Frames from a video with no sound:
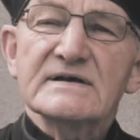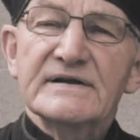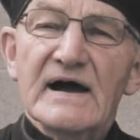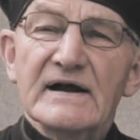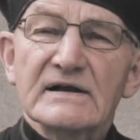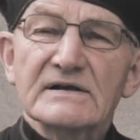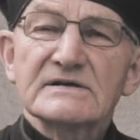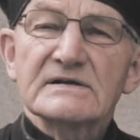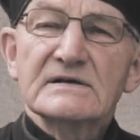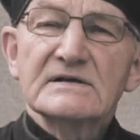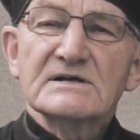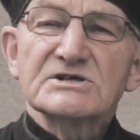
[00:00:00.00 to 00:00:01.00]
in Ireland,
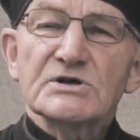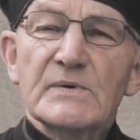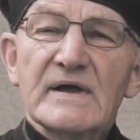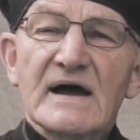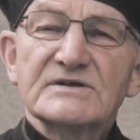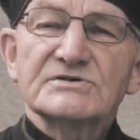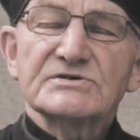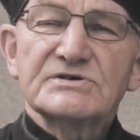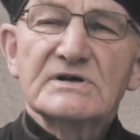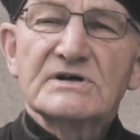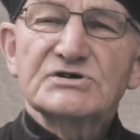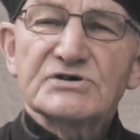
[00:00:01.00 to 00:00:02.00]
so we had to
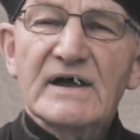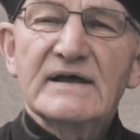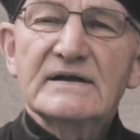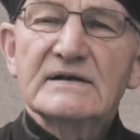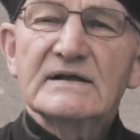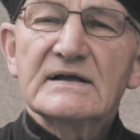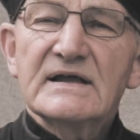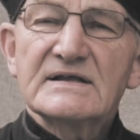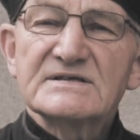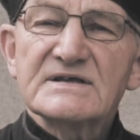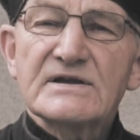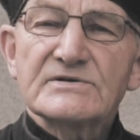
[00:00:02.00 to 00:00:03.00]
train in
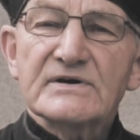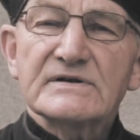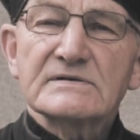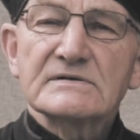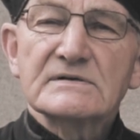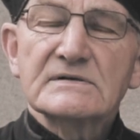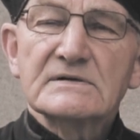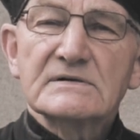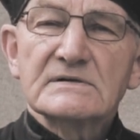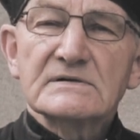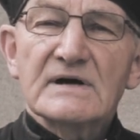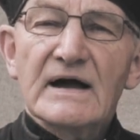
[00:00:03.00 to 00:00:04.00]
secret.
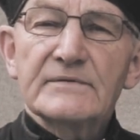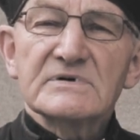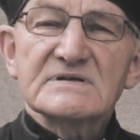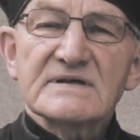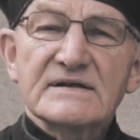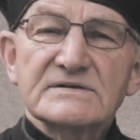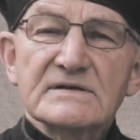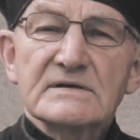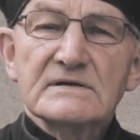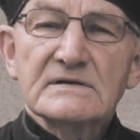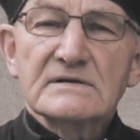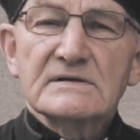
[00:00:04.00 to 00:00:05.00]
I was sent
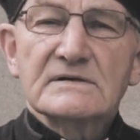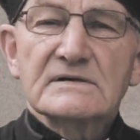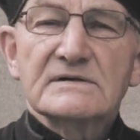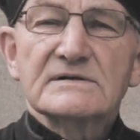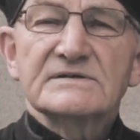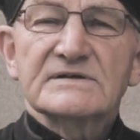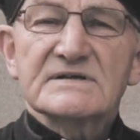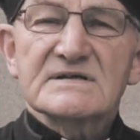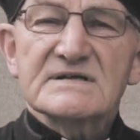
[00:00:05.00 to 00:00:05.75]
to the